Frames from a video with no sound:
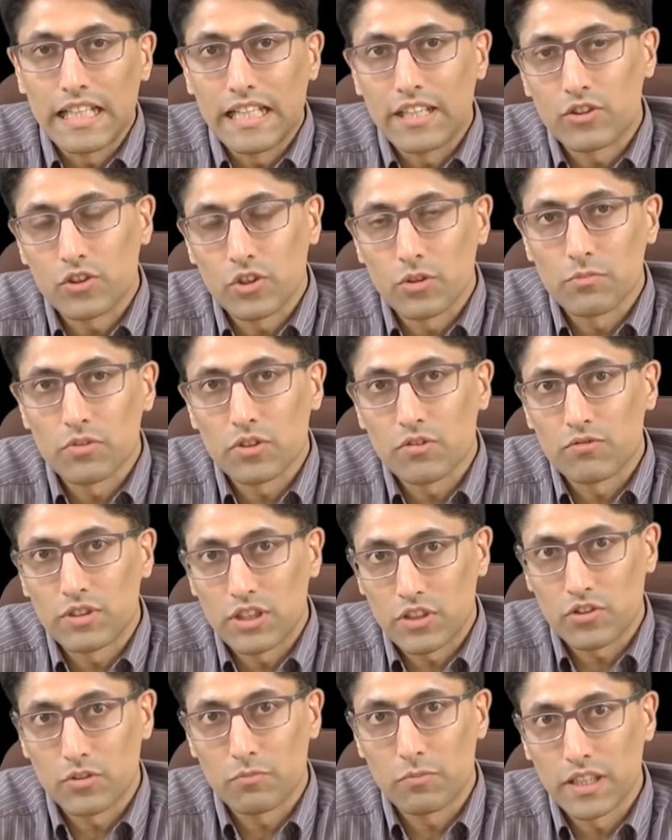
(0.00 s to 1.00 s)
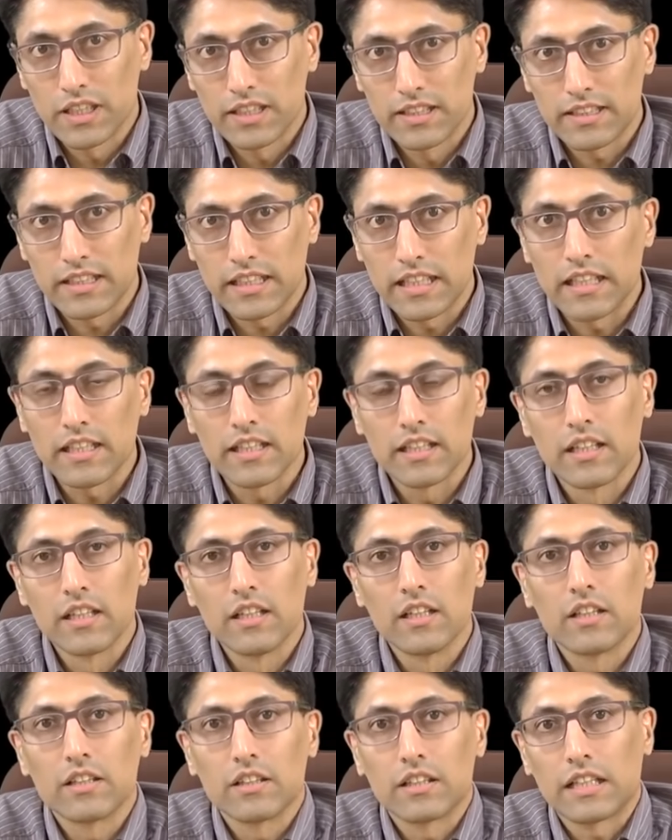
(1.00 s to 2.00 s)
In terms of disability,
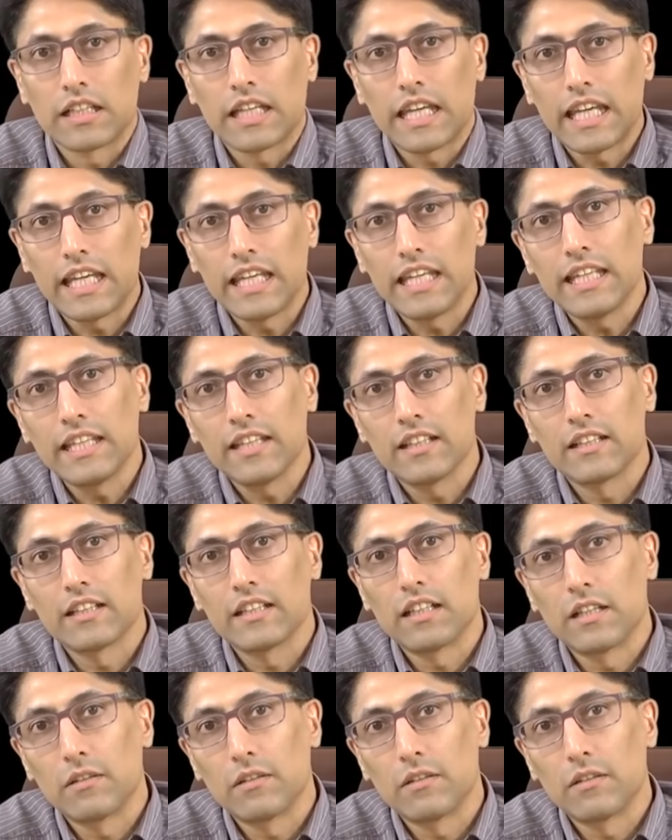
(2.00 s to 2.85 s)
the key